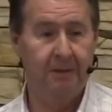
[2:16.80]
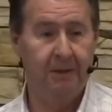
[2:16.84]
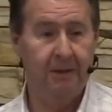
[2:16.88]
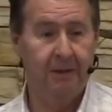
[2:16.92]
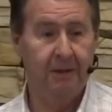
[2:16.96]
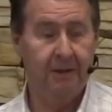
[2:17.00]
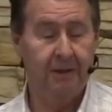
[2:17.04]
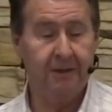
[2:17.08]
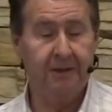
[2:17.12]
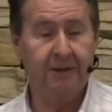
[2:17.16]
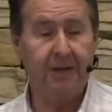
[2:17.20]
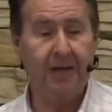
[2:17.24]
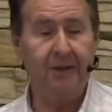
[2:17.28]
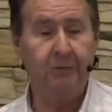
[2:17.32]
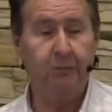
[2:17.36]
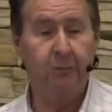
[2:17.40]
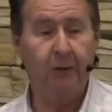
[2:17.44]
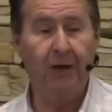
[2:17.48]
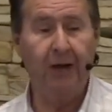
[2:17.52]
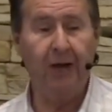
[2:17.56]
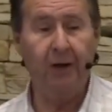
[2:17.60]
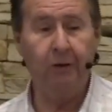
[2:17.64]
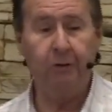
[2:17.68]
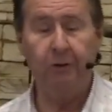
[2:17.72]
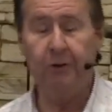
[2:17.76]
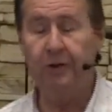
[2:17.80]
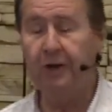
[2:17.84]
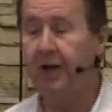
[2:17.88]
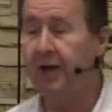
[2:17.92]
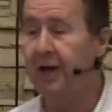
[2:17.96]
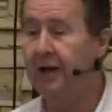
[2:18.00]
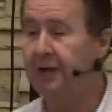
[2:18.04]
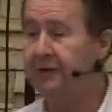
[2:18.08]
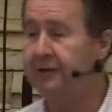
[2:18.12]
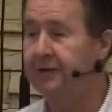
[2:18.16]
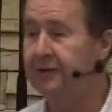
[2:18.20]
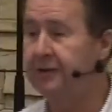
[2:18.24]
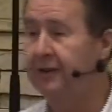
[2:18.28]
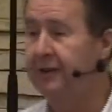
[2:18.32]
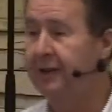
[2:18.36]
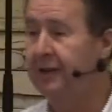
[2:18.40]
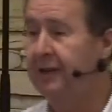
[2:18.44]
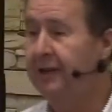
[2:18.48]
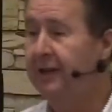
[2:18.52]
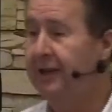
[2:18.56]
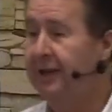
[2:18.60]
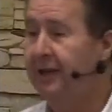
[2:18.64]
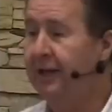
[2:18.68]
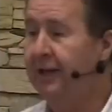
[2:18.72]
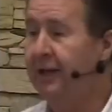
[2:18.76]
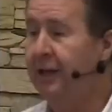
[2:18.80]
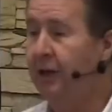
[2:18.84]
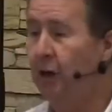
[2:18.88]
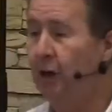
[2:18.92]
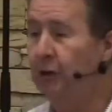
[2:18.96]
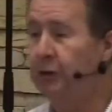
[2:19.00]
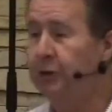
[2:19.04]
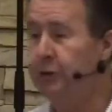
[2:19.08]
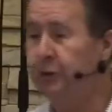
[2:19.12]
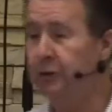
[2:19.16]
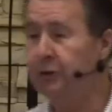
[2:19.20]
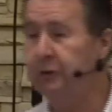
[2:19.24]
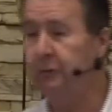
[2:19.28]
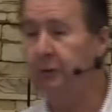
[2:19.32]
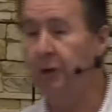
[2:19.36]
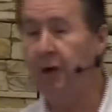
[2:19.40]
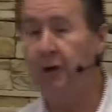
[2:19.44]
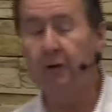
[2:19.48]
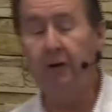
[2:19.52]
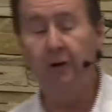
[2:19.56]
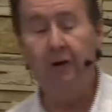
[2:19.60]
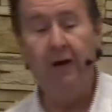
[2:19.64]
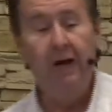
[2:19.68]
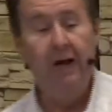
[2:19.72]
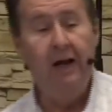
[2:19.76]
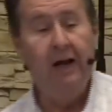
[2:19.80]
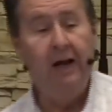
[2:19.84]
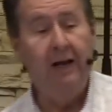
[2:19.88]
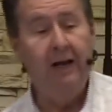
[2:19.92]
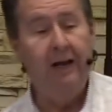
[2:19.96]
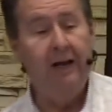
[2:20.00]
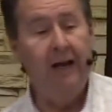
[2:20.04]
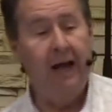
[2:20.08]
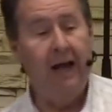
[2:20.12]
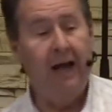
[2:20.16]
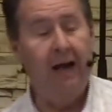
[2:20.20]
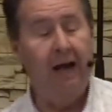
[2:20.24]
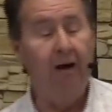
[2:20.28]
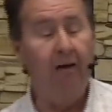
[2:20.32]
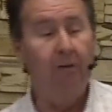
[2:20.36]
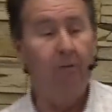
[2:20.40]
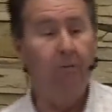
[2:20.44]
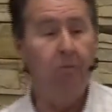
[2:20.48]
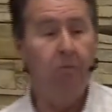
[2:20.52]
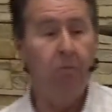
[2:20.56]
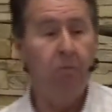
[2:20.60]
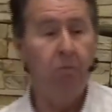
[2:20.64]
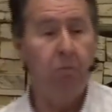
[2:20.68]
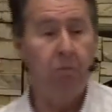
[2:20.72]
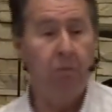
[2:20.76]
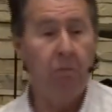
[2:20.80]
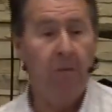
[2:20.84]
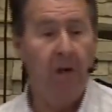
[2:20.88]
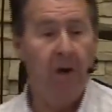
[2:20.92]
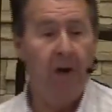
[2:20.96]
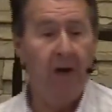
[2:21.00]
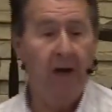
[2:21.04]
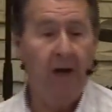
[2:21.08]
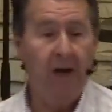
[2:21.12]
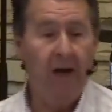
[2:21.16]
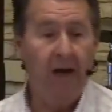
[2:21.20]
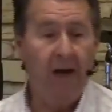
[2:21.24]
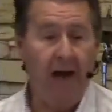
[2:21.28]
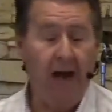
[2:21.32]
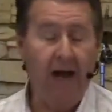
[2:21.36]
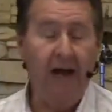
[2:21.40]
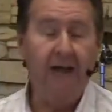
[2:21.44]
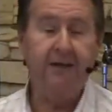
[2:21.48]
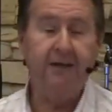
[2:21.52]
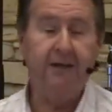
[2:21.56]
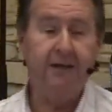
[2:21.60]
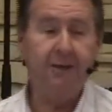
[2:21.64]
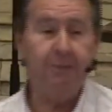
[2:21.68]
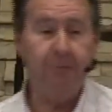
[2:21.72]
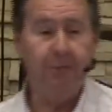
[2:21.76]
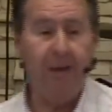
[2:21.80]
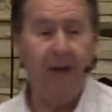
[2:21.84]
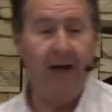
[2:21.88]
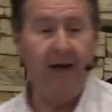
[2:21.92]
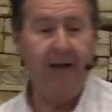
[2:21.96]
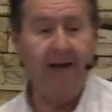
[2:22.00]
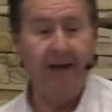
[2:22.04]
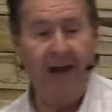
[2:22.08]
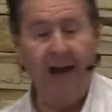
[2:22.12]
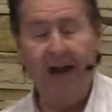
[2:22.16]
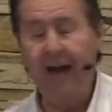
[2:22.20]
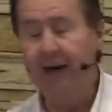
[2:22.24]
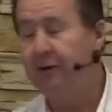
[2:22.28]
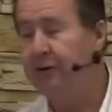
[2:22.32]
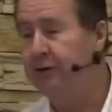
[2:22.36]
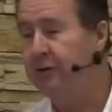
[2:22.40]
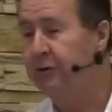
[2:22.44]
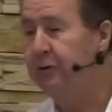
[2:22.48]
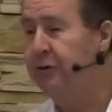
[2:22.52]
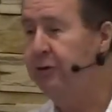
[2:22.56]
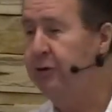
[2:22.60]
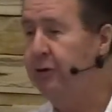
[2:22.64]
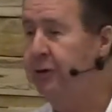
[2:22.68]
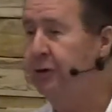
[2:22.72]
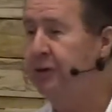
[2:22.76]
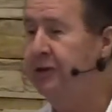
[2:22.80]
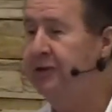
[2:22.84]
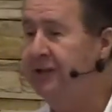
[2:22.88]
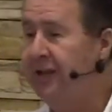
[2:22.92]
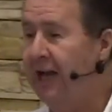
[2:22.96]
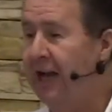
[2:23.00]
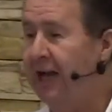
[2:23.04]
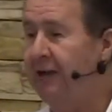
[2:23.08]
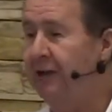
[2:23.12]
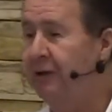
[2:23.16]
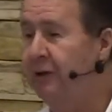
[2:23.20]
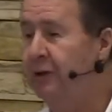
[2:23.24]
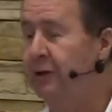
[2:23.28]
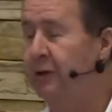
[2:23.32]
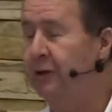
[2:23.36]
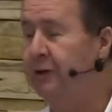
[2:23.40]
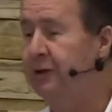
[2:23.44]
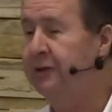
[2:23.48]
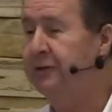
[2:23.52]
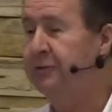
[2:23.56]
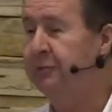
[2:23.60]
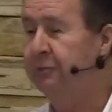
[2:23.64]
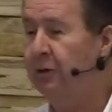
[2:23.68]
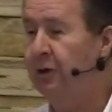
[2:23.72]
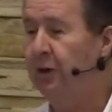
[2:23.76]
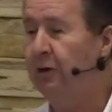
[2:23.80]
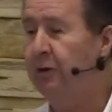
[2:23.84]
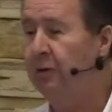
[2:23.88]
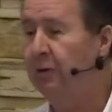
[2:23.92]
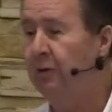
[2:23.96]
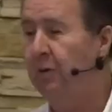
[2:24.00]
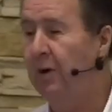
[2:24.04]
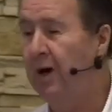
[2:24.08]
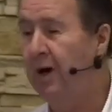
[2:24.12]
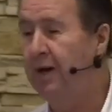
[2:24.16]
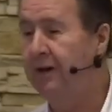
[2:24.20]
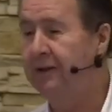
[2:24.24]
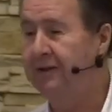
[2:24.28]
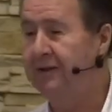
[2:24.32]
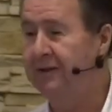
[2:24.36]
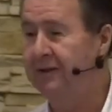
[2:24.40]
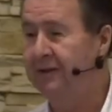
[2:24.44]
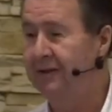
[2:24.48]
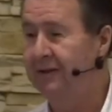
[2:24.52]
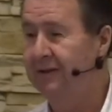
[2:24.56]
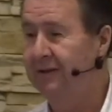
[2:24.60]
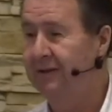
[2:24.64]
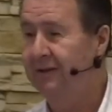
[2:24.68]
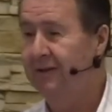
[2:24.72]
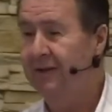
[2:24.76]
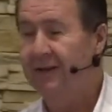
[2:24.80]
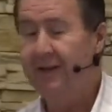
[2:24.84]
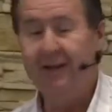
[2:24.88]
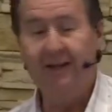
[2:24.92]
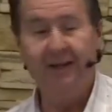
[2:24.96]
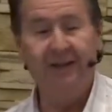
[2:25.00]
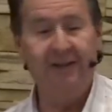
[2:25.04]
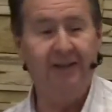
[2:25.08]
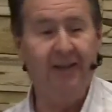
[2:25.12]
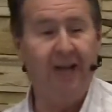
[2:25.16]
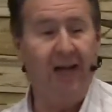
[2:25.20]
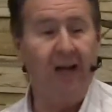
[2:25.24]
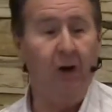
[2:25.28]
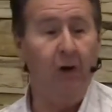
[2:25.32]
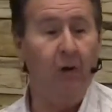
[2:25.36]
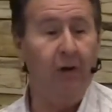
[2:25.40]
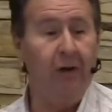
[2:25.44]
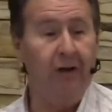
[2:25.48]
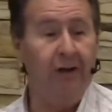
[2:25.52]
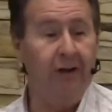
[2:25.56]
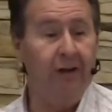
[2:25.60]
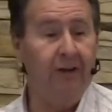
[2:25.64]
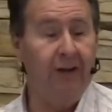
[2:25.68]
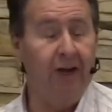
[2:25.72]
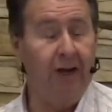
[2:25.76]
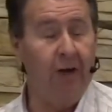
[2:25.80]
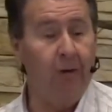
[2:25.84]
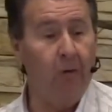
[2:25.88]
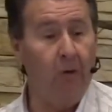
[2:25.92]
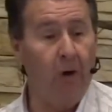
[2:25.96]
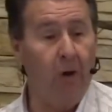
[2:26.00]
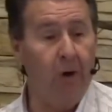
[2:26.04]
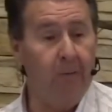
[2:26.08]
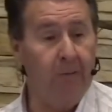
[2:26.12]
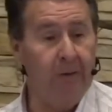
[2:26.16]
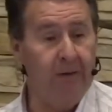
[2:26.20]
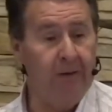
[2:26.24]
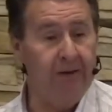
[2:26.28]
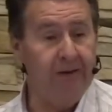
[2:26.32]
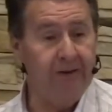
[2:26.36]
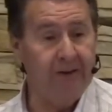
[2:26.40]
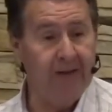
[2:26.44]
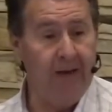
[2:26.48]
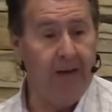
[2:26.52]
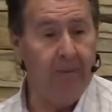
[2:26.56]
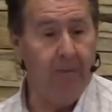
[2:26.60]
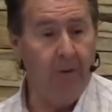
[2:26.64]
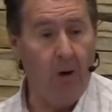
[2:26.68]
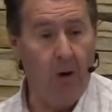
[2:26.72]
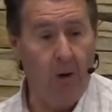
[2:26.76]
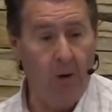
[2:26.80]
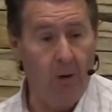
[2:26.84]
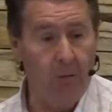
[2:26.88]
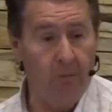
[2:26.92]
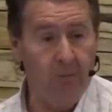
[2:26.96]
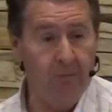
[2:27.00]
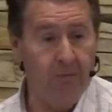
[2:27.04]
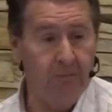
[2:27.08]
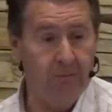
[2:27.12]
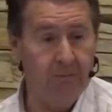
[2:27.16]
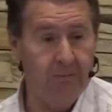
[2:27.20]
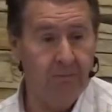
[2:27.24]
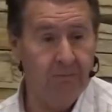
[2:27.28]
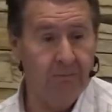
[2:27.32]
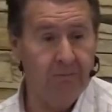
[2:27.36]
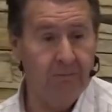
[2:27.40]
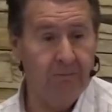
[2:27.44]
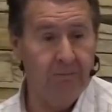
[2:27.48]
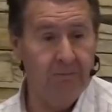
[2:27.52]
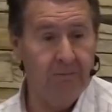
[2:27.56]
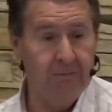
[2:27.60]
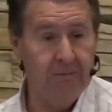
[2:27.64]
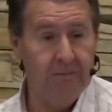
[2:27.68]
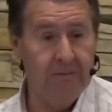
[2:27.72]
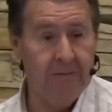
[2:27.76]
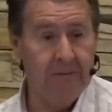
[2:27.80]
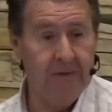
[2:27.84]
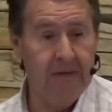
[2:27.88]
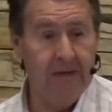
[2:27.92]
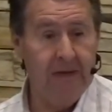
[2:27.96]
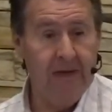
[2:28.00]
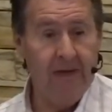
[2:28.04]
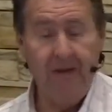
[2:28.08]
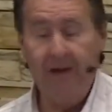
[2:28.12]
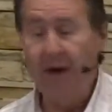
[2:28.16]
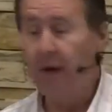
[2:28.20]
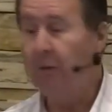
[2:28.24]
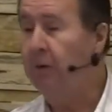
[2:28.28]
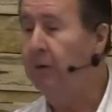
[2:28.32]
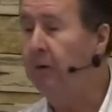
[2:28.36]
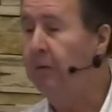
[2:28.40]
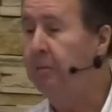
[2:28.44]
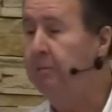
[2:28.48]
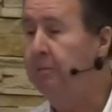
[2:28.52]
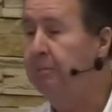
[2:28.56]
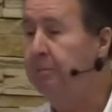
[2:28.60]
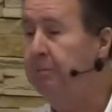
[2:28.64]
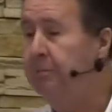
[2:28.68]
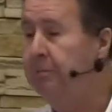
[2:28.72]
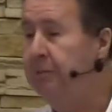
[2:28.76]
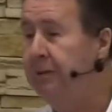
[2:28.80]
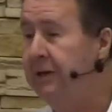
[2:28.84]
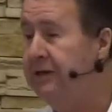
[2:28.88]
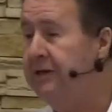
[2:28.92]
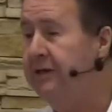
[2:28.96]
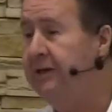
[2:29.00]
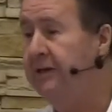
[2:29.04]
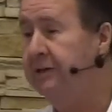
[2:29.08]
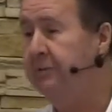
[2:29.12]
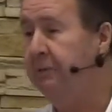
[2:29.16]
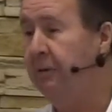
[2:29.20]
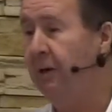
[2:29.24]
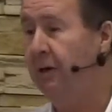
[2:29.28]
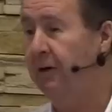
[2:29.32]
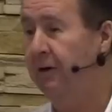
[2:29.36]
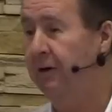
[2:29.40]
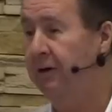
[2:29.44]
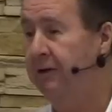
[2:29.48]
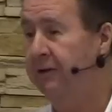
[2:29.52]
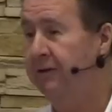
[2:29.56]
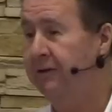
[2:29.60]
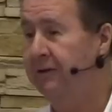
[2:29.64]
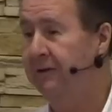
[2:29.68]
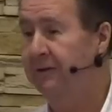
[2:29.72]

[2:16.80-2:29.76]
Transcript: Because that's what Andrew does. He goes to his brother. Now, I suspect Andrew knew exactly who his brother was. Because not only did they grow up in the same home, they were business partners.